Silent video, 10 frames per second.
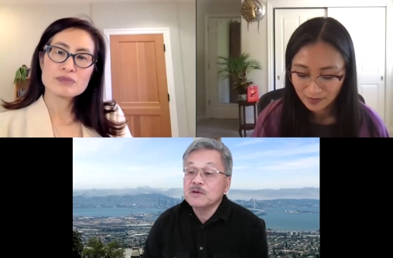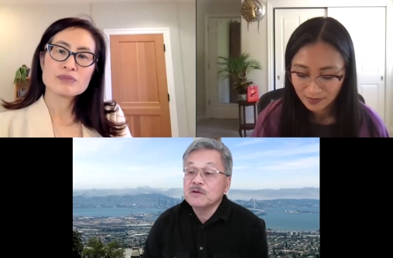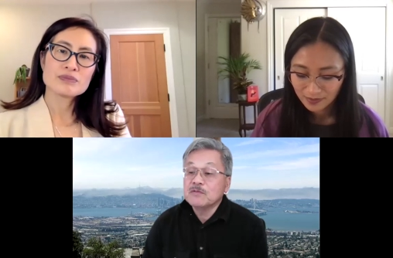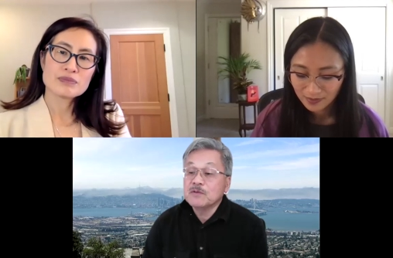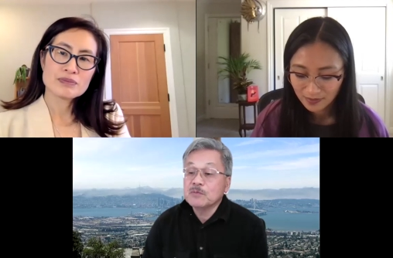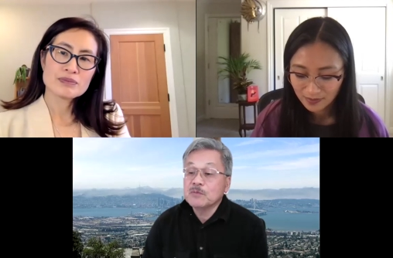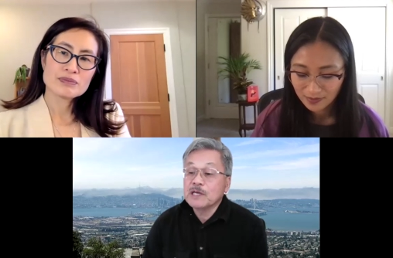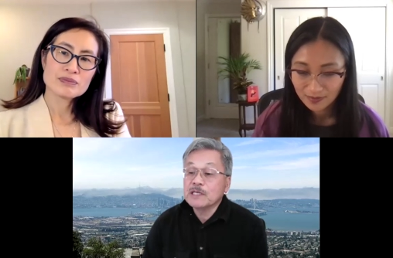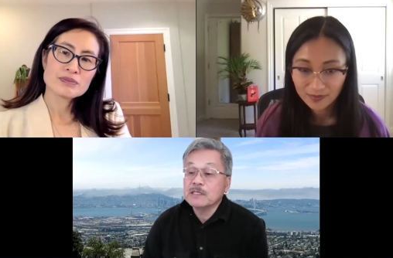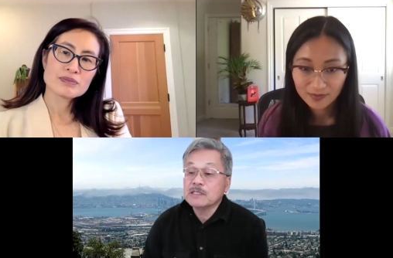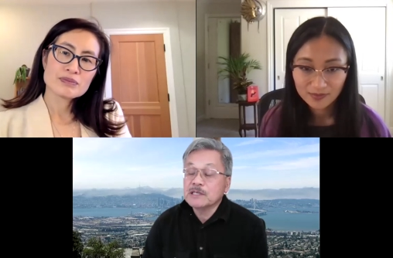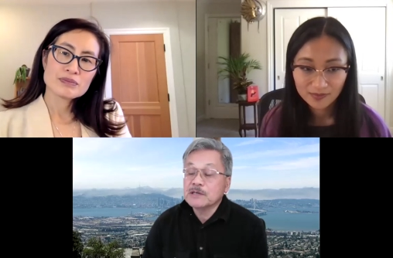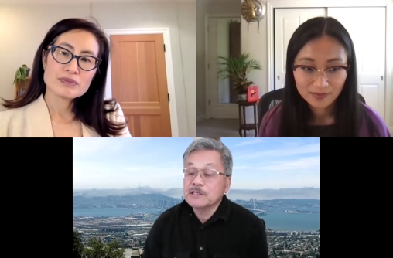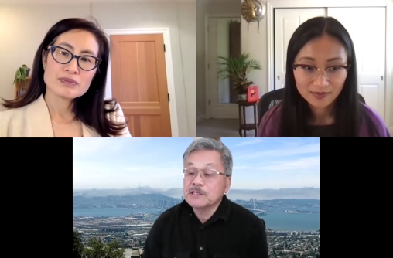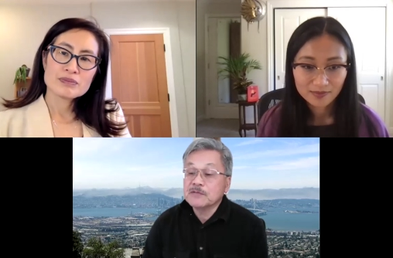Speaker 1: from white
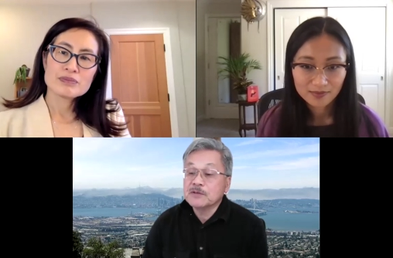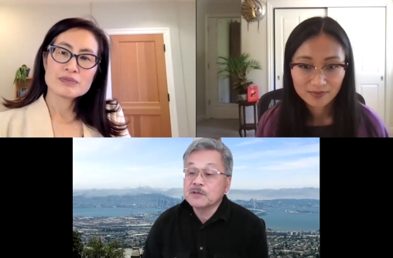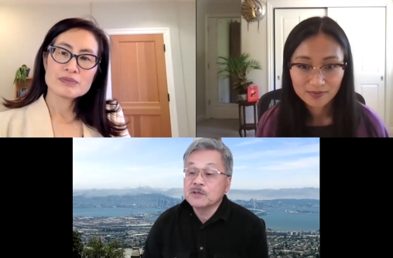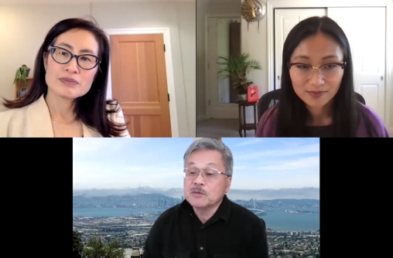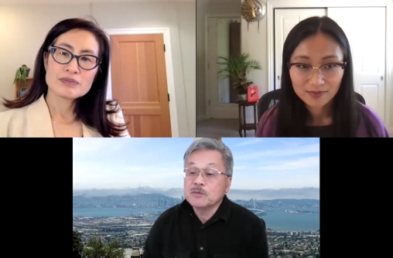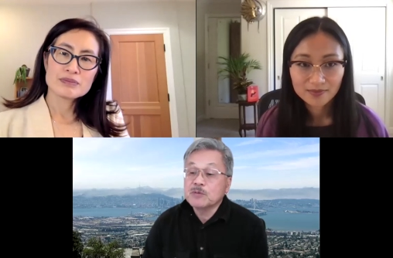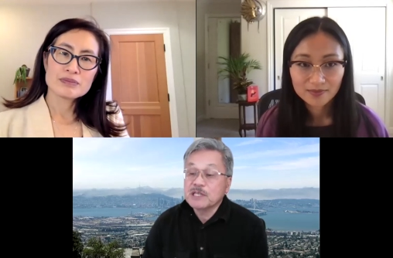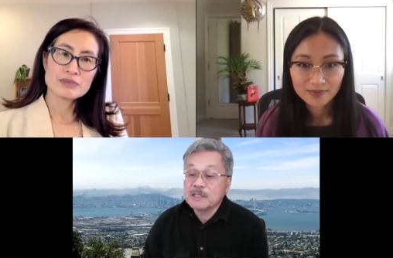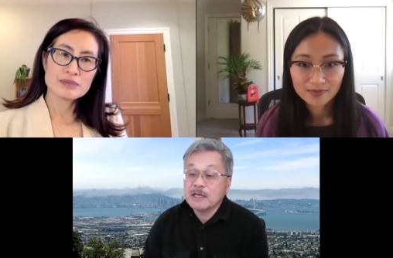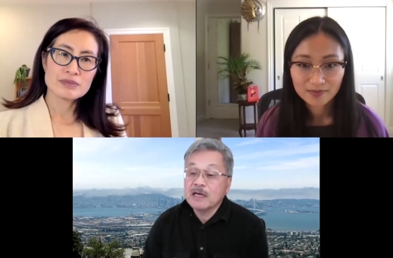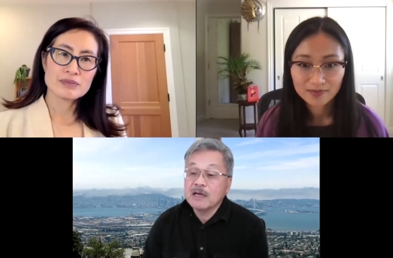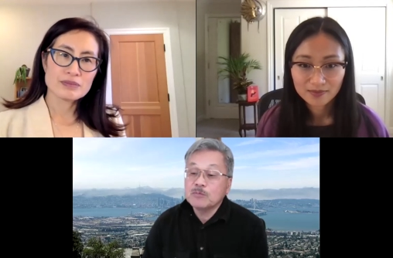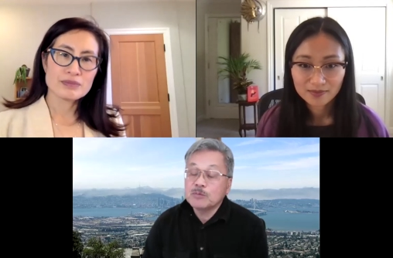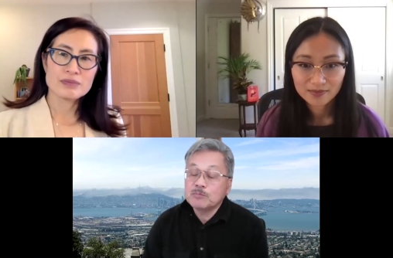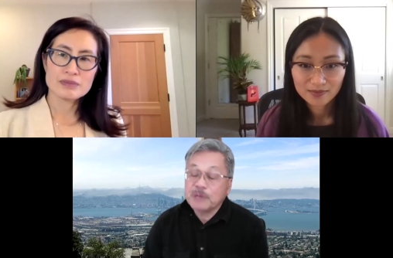caregiver uh,
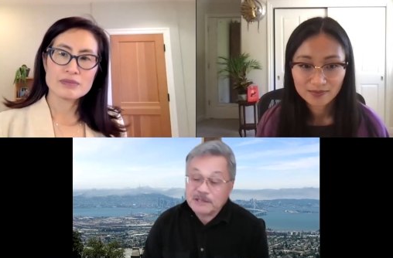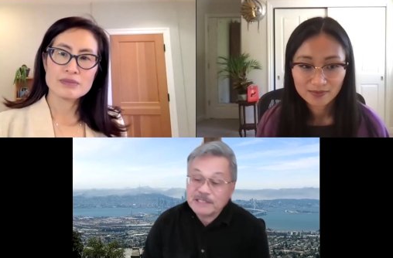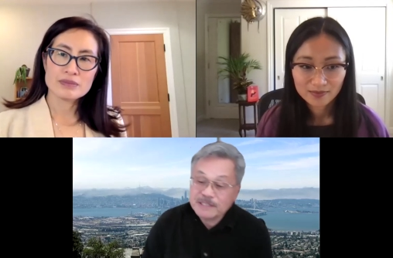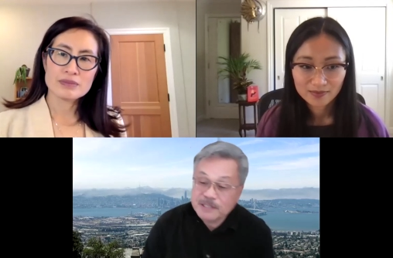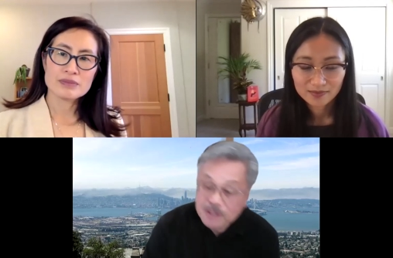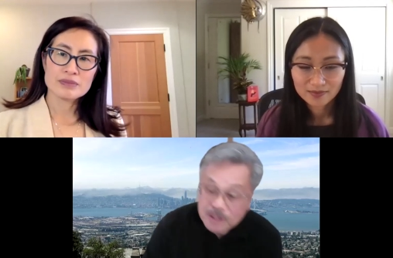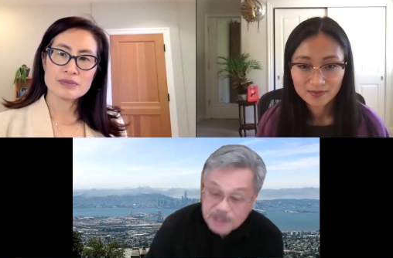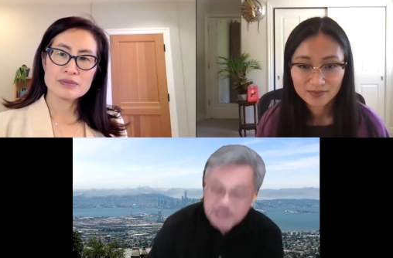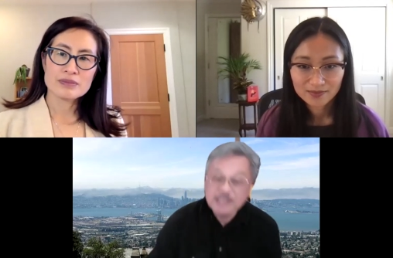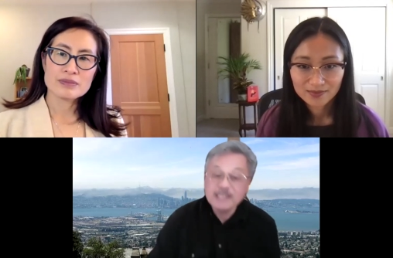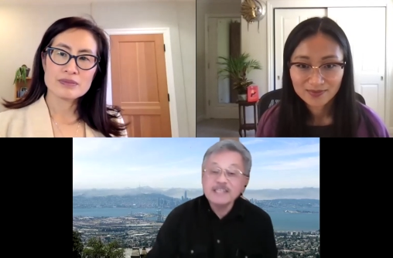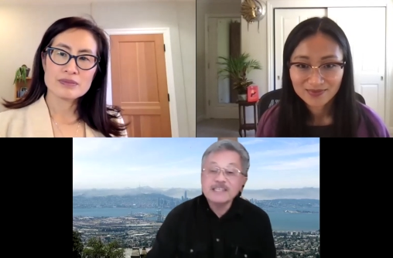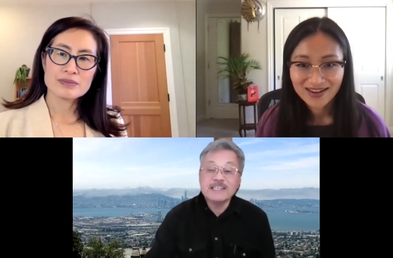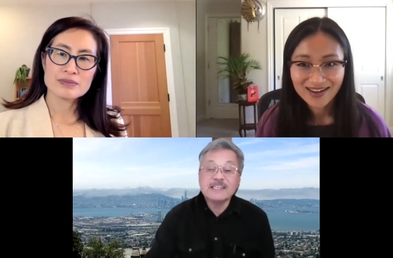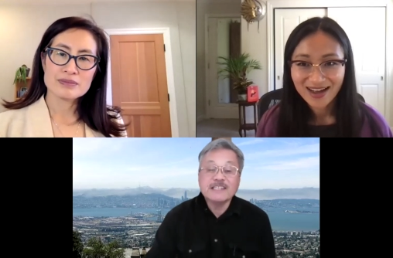parents.
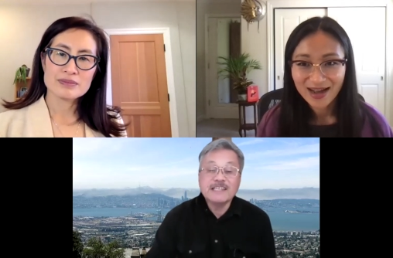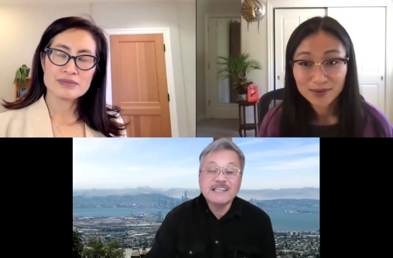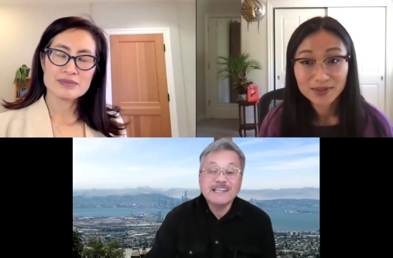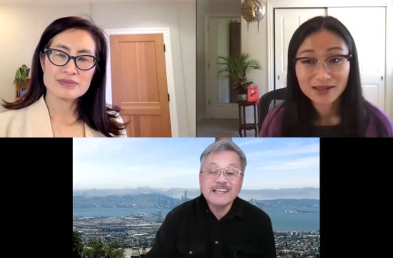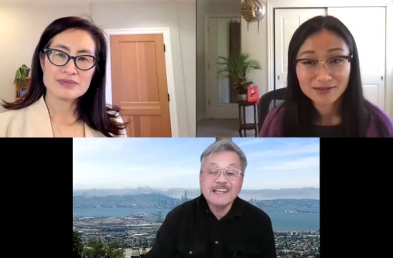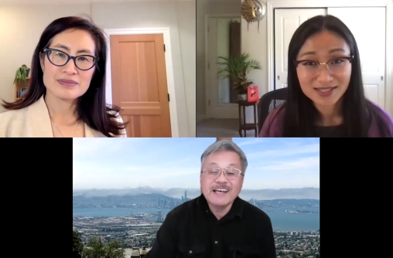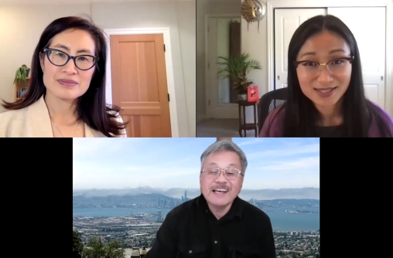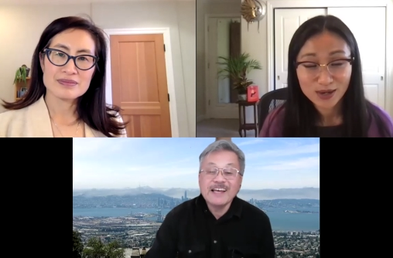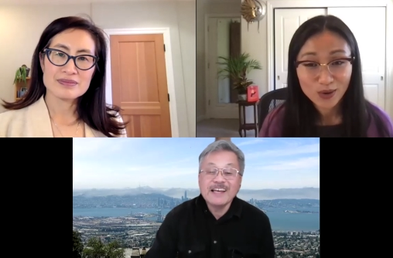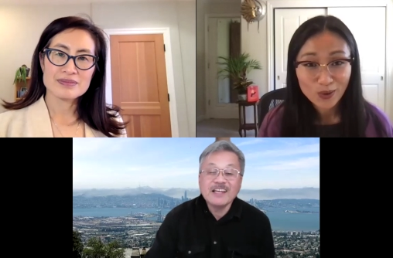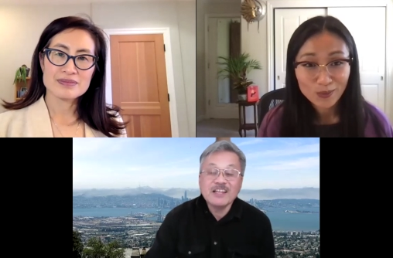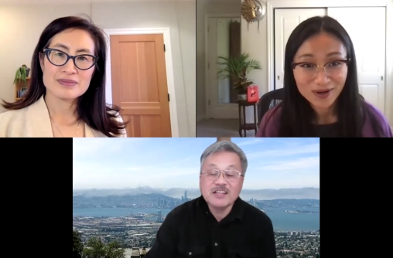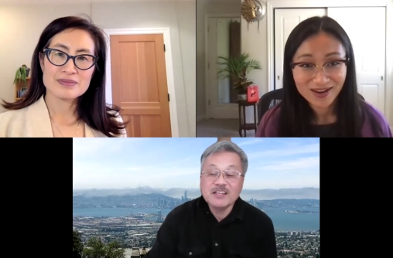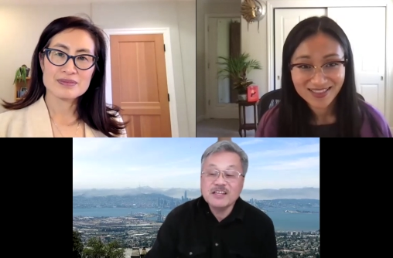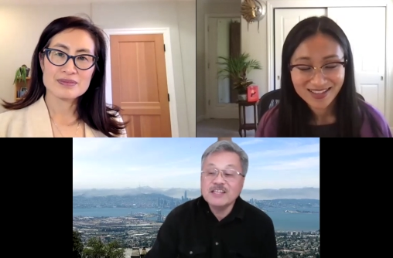
Speaker 2: I would love to see a whole book
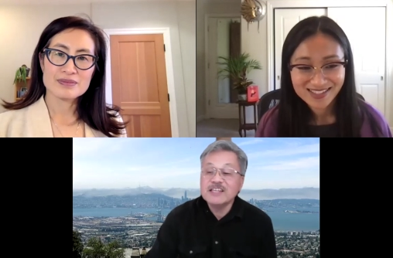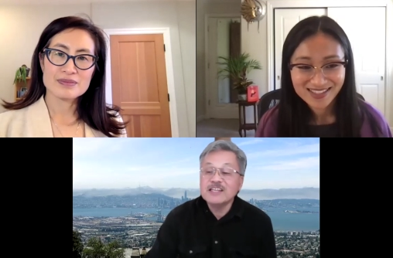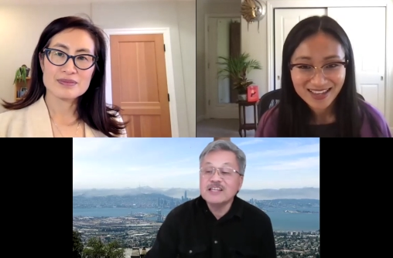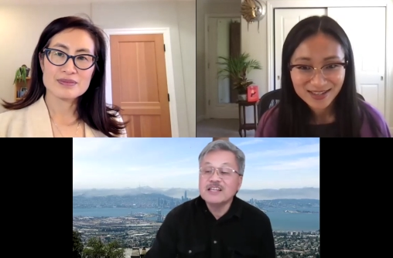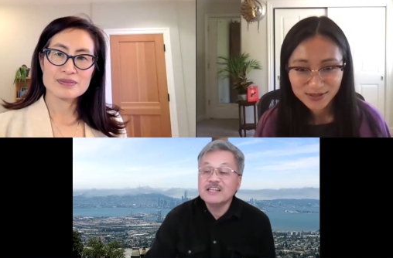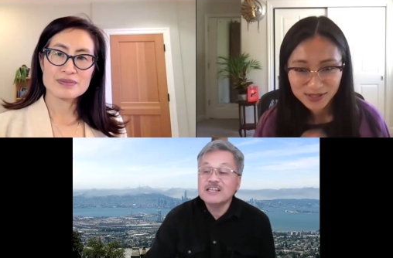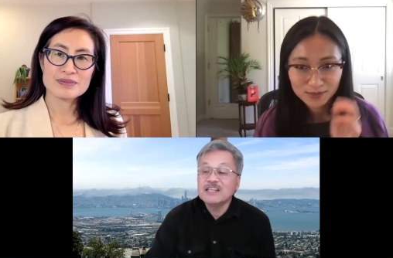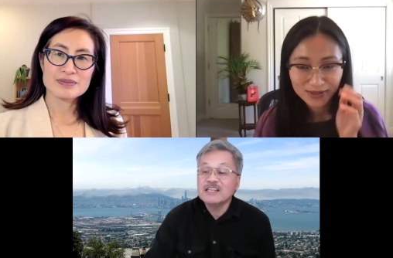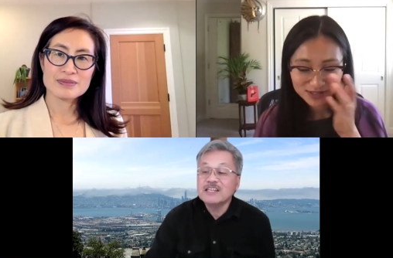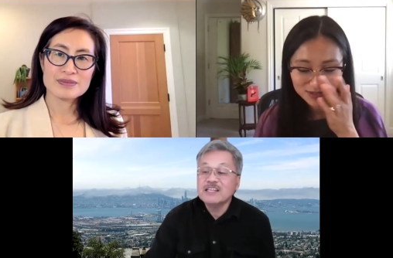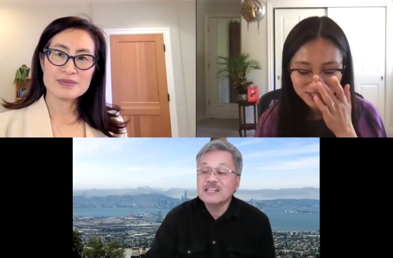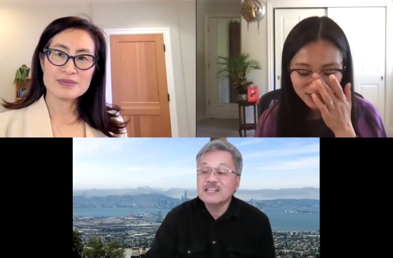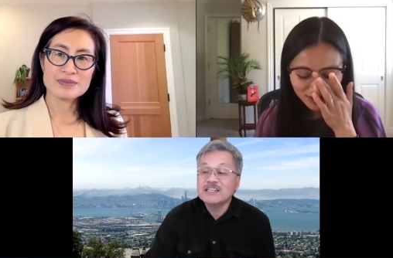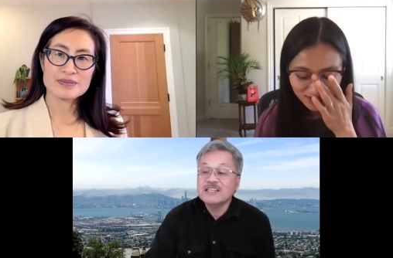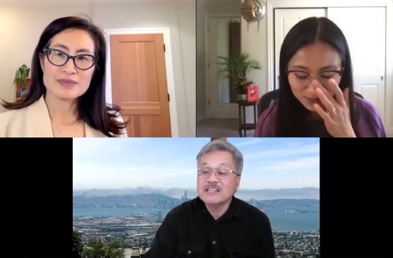on this. Thank you so much for
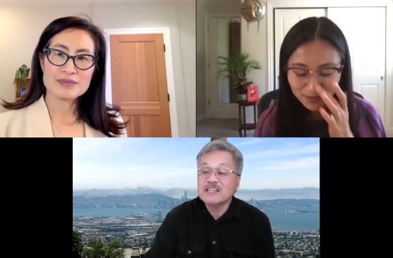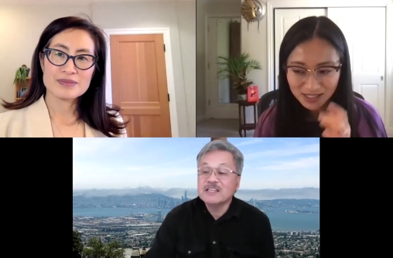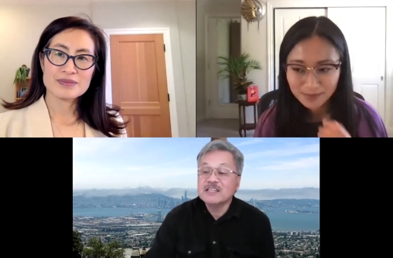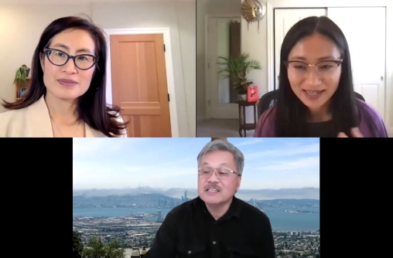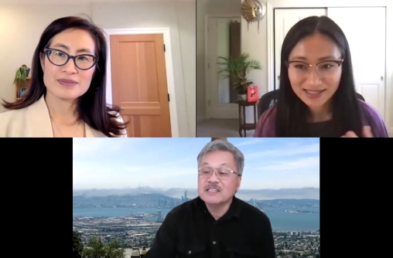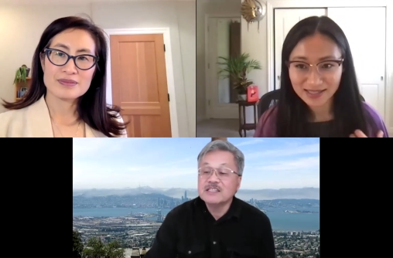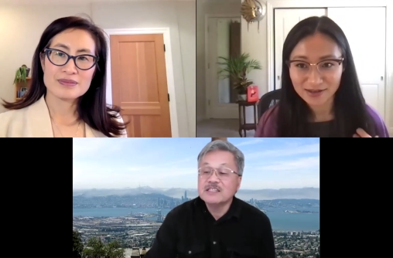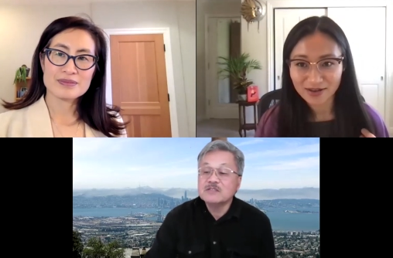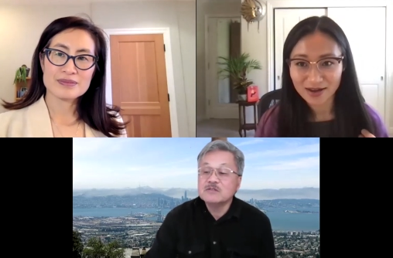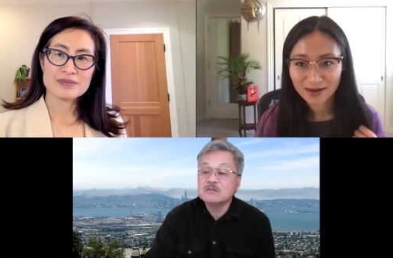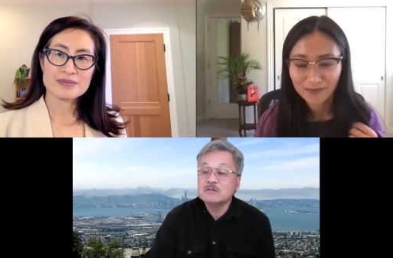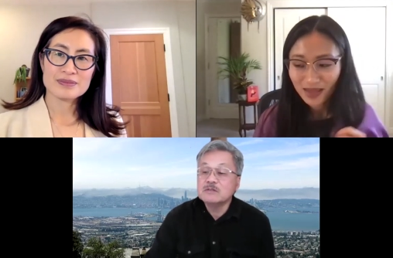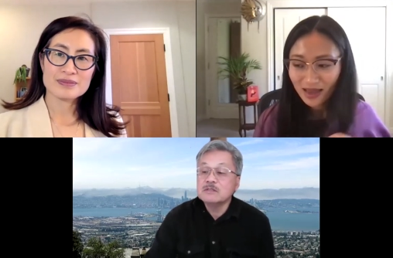sharing this perspective. Um,